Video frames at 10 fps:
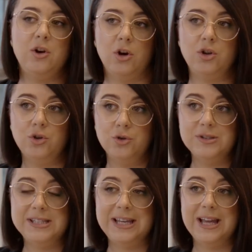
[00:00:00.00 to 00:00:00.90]
not
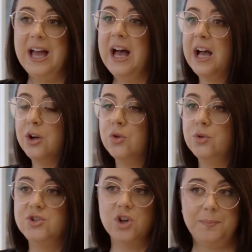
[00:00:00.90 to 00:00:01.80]
using a
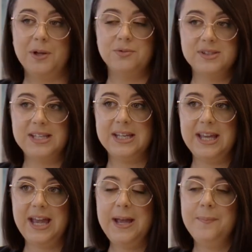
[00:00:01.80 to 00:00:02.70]
good topical
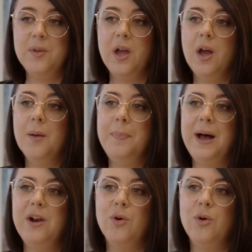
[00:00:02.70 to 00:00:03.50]
skincare, but